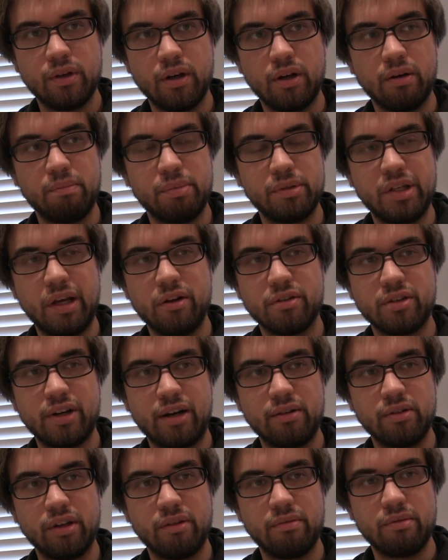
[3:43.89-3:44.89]
Potatoes are
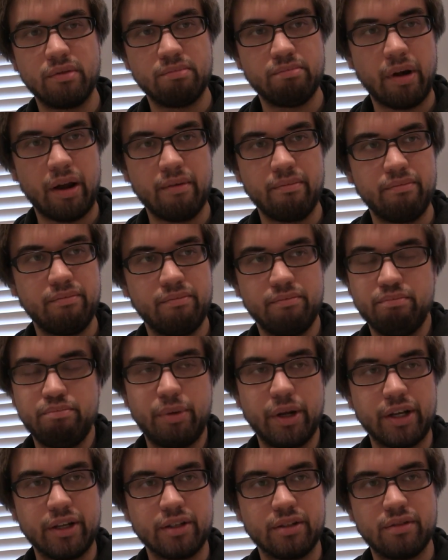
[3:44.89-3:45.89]
not really my
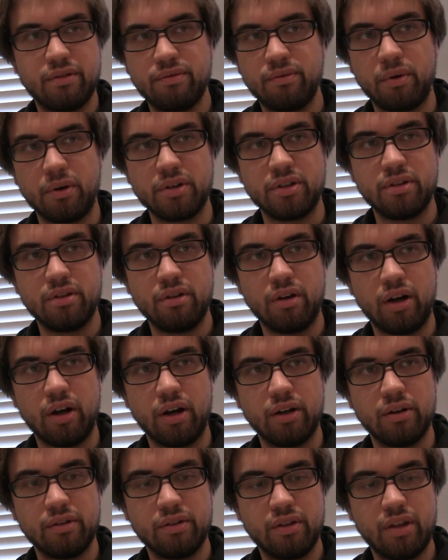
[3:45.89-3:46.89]
biggest
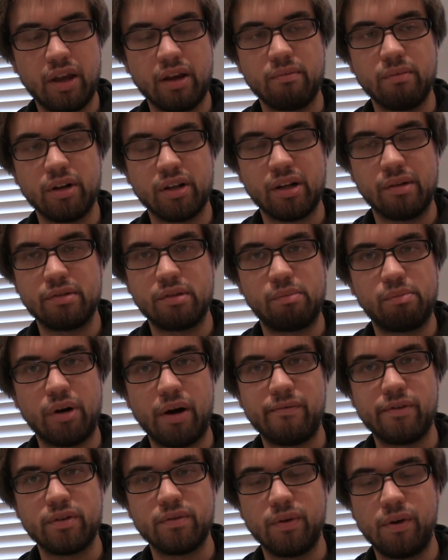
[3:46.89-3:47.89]
thing when it comes to
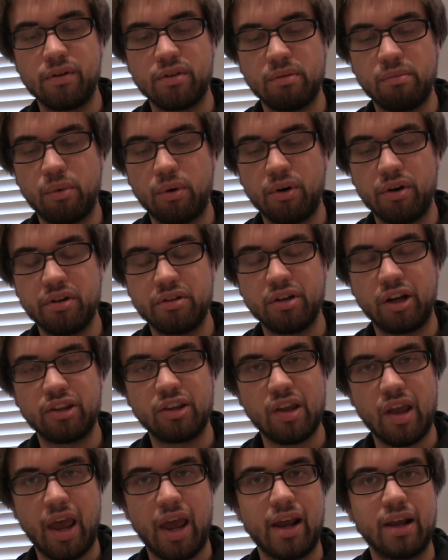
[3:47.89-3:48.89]
breakfast foods. I'm more into
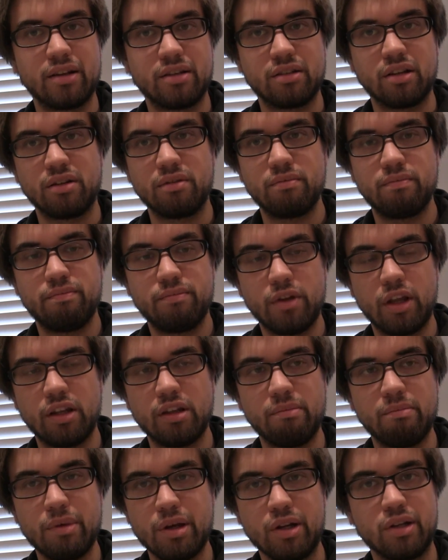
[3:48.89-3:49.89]
like the eggs and
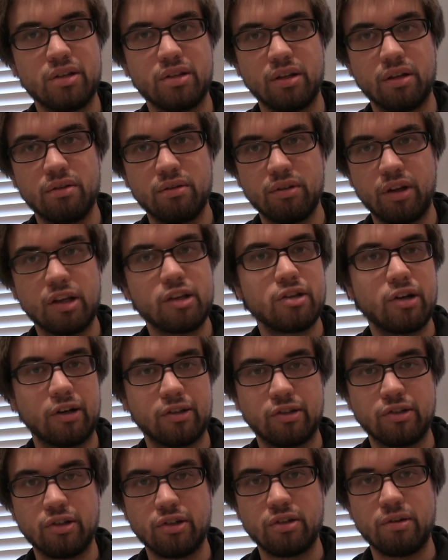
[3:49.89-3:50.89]
the meats and the like
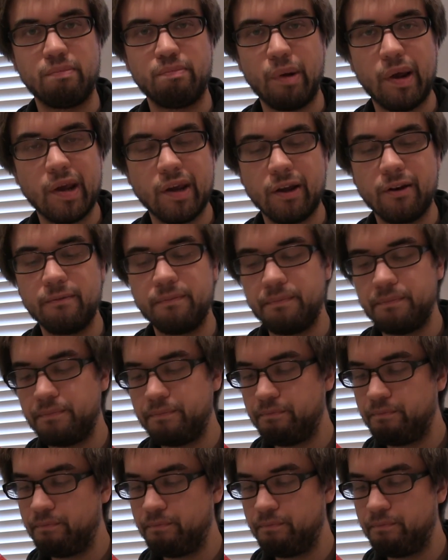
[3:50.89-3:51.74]
sausages and bacon.